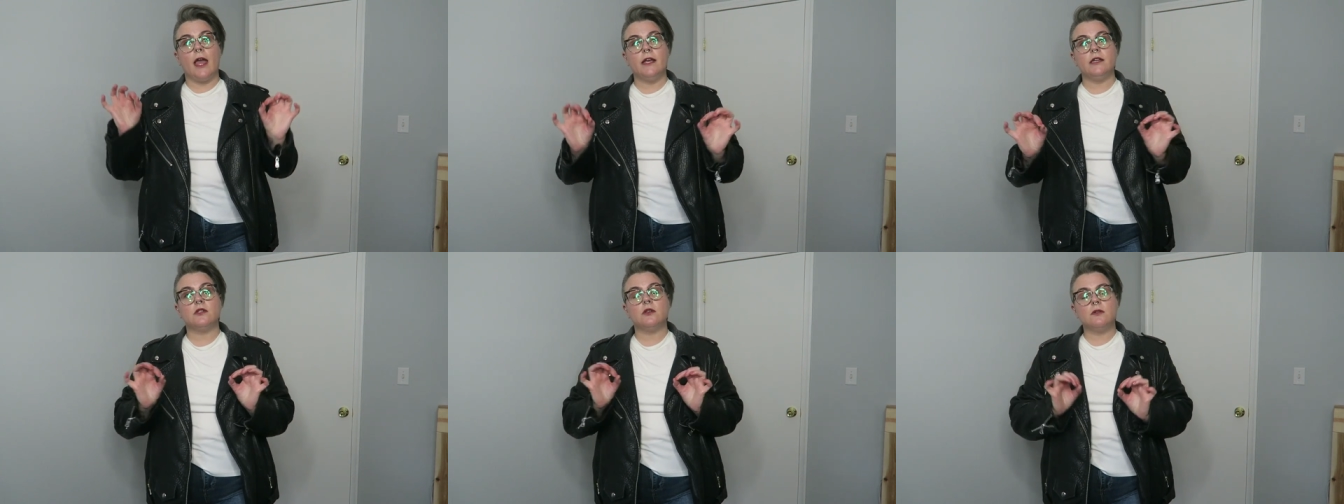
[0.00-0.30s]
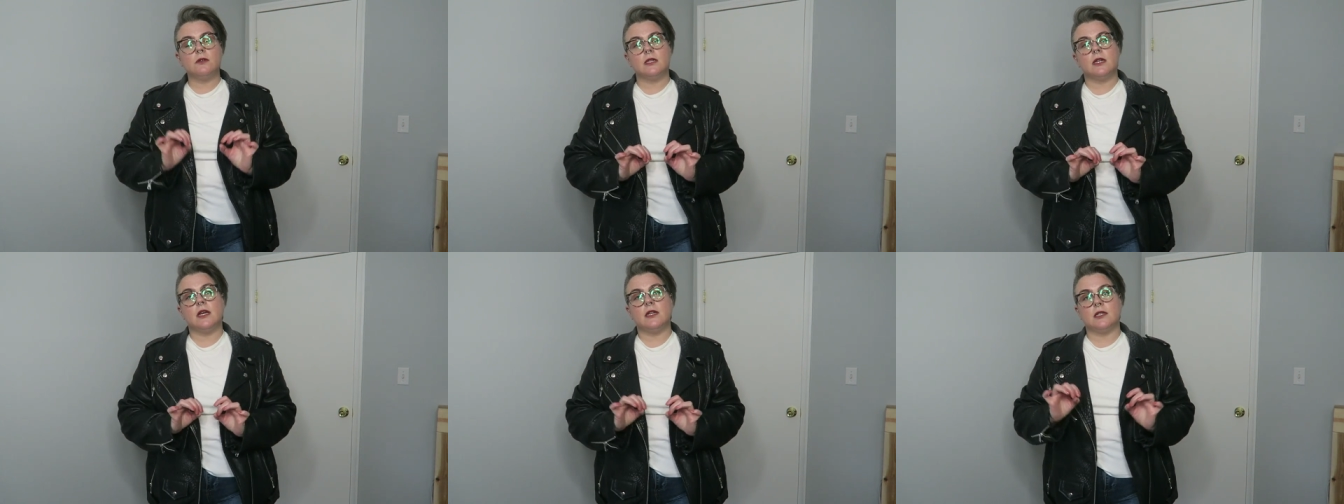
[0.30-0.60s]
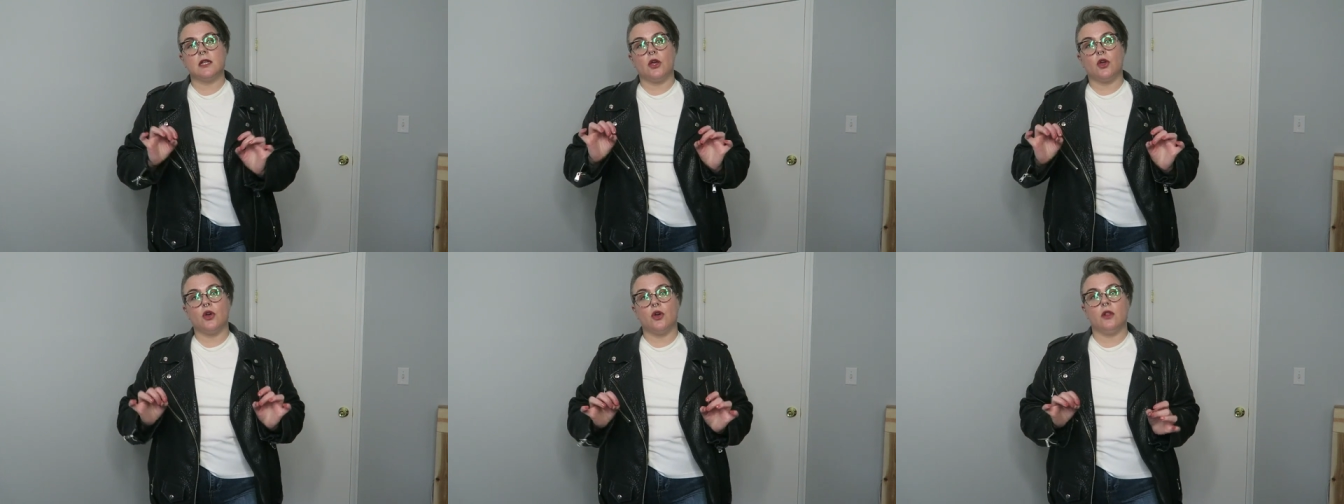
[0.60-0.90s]
ASOS
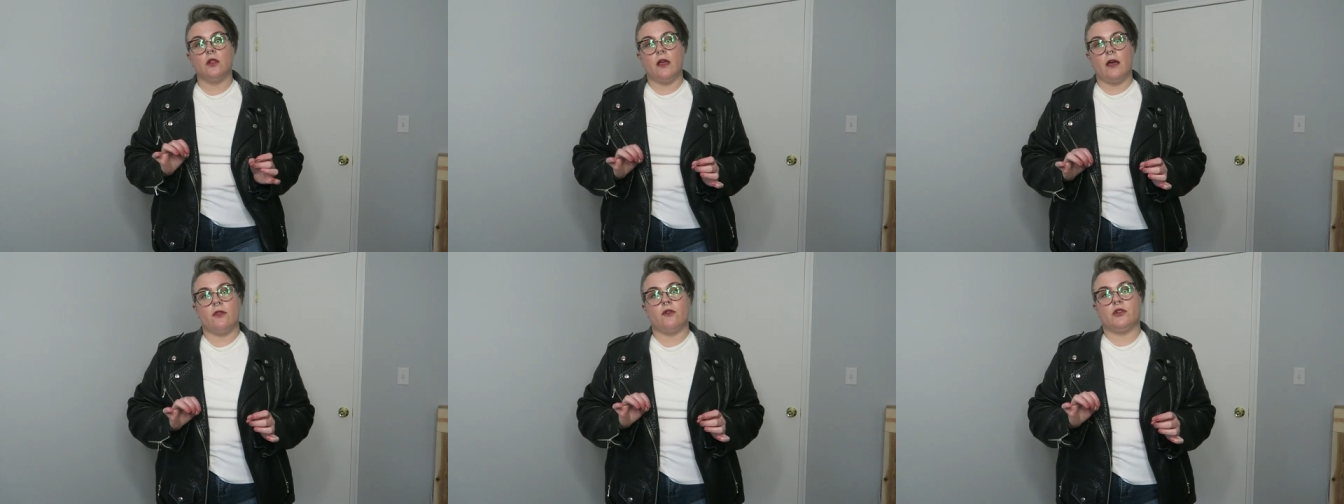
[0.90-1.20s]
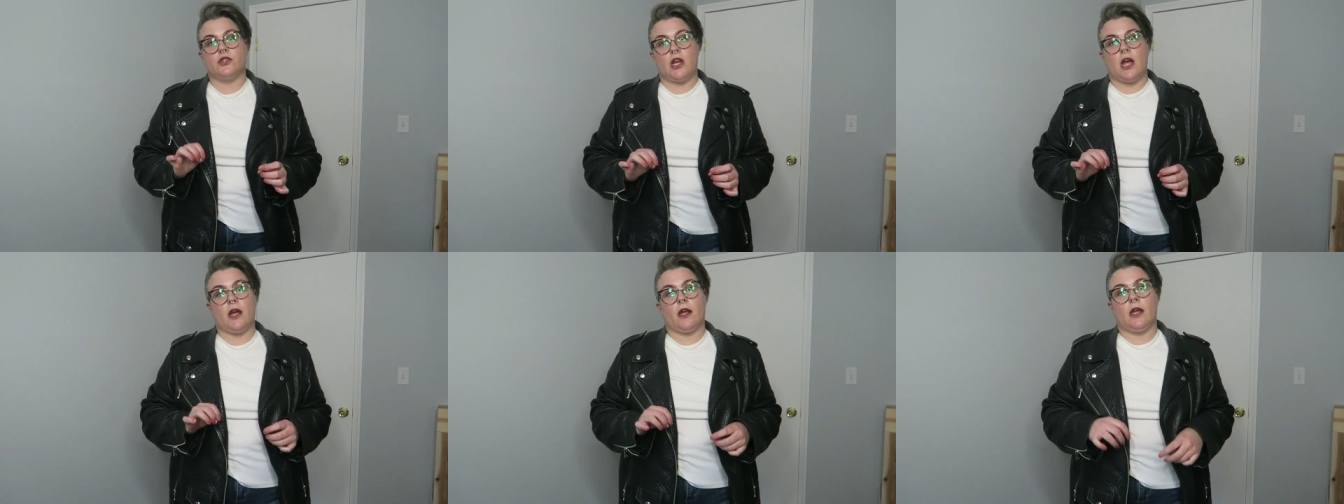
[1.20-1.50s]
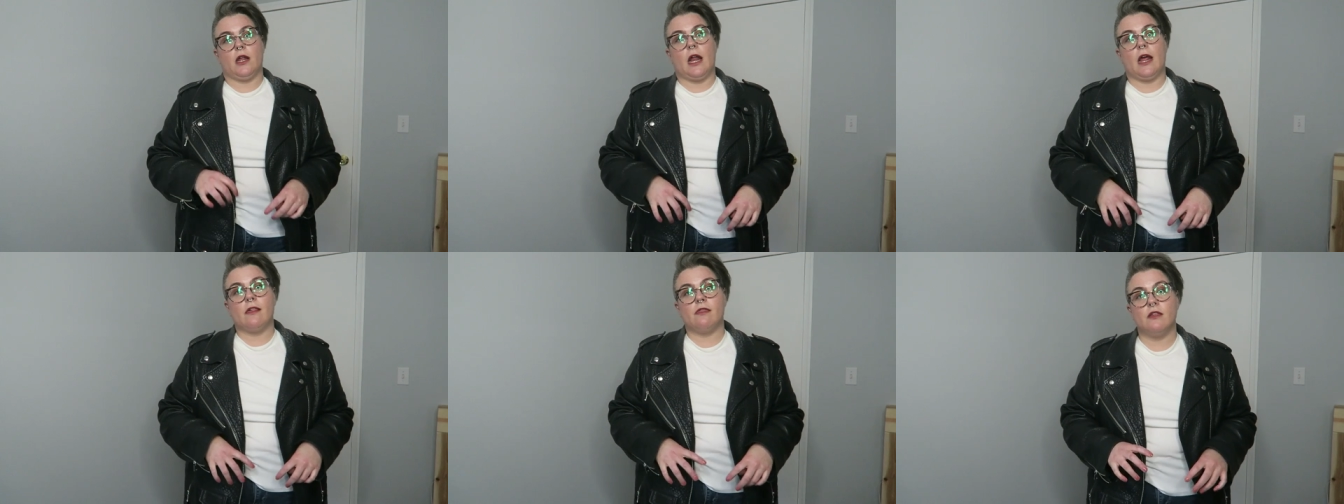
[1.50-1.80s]
does a good leather
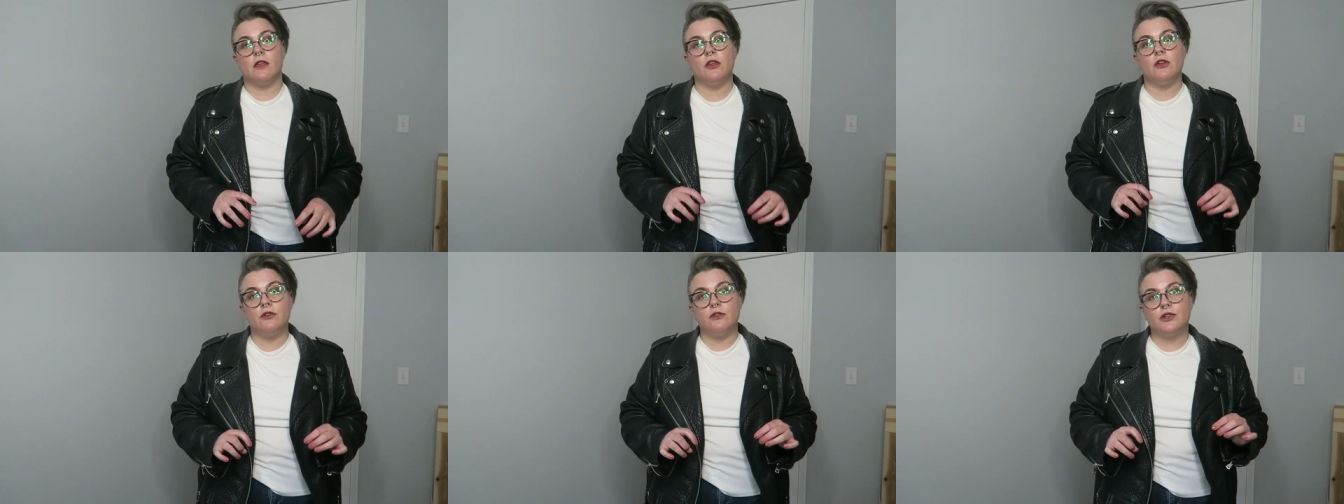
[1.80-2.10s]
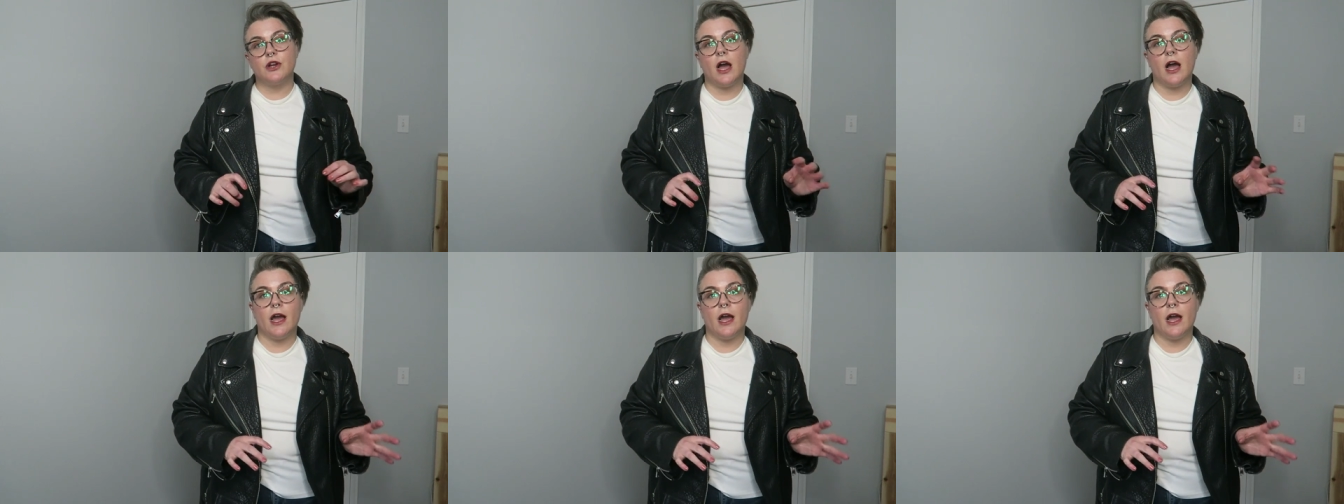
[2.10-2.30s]
jacket. I think you